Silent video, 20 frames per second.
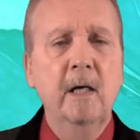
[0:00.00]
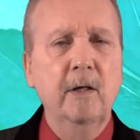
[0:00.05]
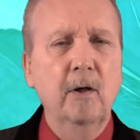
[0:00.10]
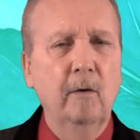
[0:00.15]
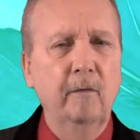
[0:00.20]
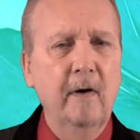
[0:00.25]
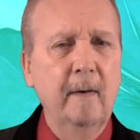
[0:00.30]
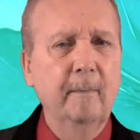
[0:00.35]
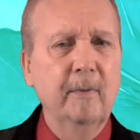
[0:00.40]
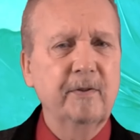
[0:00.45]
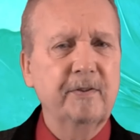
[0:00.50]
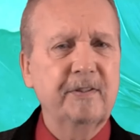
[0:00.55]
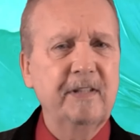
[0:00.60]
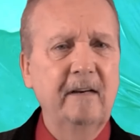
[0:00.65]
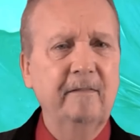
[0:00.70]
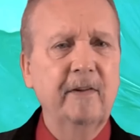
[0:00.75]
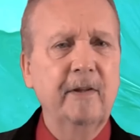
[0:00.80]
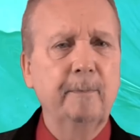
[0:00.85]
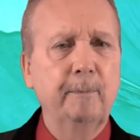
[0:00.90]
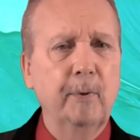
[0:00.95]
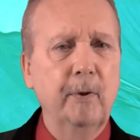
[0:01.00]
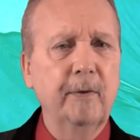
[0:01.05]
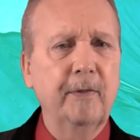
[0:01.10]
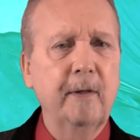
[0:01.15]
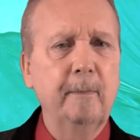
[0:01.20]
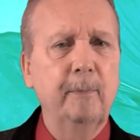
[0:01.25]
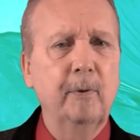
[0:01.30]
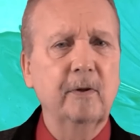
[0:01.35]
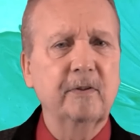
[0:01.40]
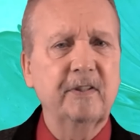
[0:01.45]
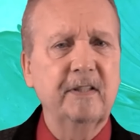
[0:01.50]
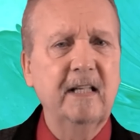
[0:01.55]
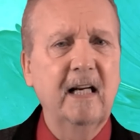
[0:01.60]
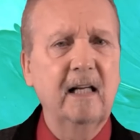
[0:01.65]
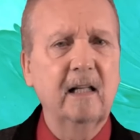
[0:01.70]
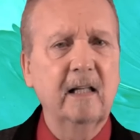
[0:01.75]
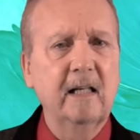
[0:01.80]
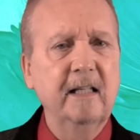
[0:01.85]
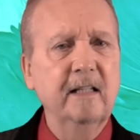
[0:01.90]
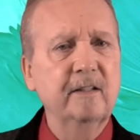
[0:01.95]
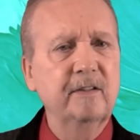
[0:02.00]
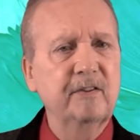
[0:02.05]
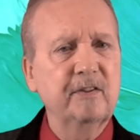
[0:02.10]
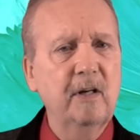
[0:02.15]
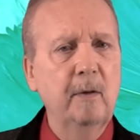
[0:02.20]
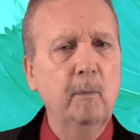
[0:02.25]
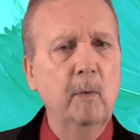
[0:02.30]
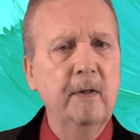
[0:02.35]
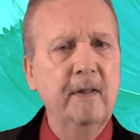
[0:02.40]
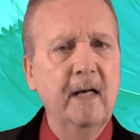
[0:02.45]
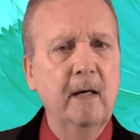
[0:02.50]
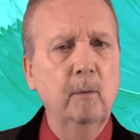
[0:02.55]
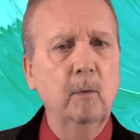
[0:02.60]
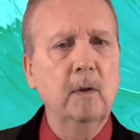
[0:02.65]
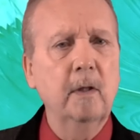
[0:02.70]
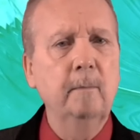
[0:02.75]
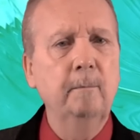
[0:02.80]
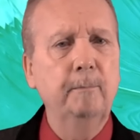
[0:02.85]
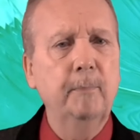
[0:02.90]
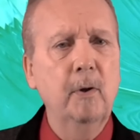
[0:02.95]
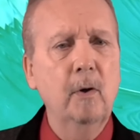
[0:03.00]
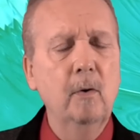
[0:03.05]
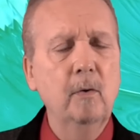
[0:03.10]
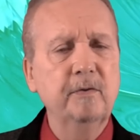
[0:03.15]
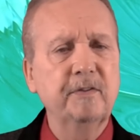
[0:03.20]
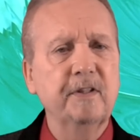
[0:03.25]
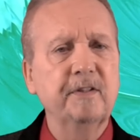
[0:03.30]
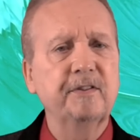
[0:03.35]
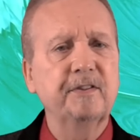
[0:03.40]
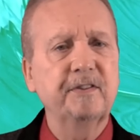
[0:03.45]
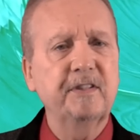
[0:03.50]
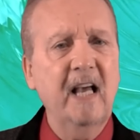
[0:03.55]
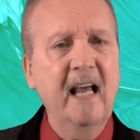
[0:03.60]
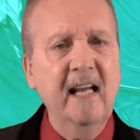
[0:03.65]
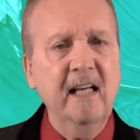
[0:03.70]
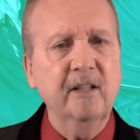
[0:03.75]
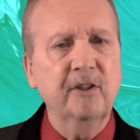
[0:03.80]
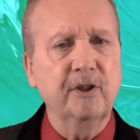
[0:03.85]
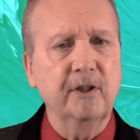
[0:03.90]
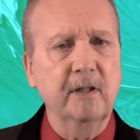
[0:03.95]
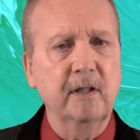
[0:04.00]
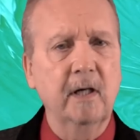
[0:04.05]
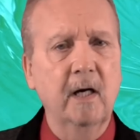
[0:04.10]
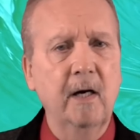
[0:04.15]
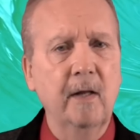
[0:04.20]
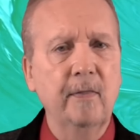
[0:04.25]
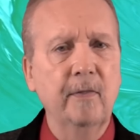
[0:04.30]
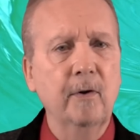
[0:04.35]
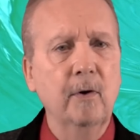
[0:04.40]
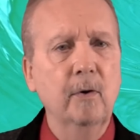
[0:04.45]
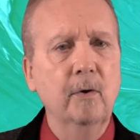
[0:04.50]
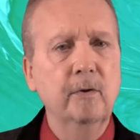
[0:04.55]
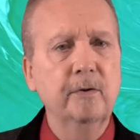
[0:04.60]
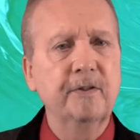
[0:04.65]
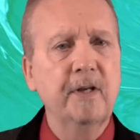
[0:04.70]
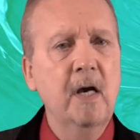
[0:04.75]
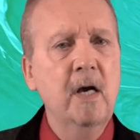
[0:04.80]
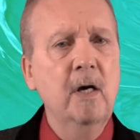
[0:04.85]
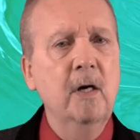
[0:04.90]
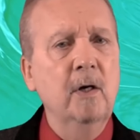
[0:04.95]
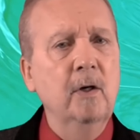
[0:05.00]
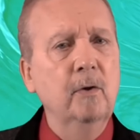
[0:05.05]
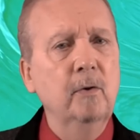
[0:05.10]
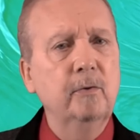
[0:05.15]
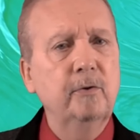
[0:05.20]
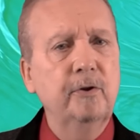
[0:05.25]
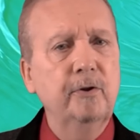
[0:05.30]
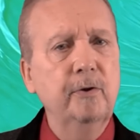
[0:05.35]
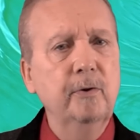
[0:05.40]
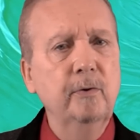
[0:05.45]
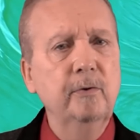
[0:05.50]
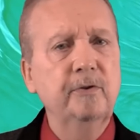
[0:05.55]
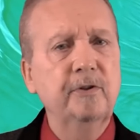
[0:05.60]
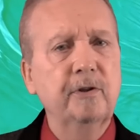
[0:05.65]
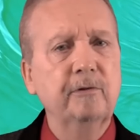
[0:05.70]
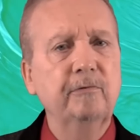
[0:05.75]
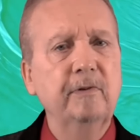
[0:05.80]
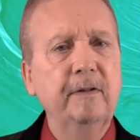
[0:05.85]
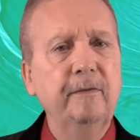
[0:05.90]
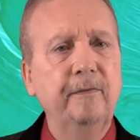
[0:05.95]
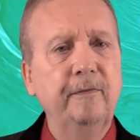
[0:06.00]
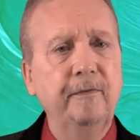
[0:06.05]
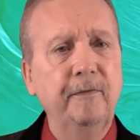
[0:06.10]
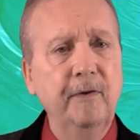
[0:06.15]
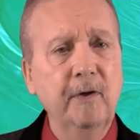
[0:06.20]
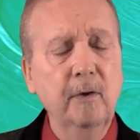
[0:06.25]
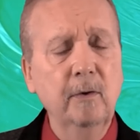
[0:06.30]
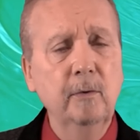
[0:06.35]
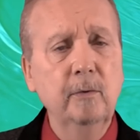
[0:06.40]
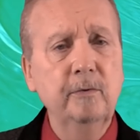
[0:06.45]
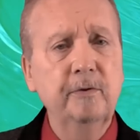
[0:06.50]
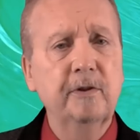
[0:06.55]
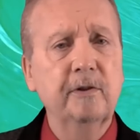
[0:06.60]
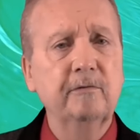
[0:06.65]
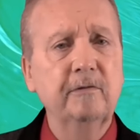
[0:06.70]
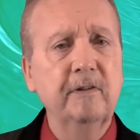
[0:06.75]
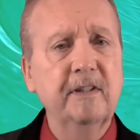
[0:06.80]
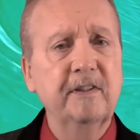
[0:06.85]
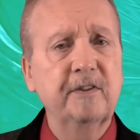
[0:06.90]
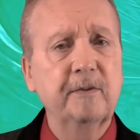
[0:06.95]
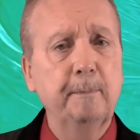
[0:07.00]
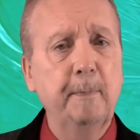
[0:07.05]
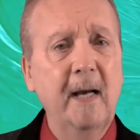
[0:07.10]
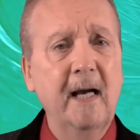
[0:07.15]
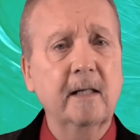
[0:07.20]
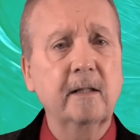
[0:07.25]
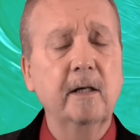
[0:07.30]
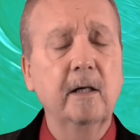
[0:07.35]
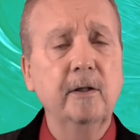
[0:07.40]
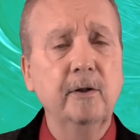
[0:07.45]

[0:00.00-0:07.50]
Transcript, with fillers: November 7th birthday personality is someone that will impose a sanction on those who choose to refuse to respect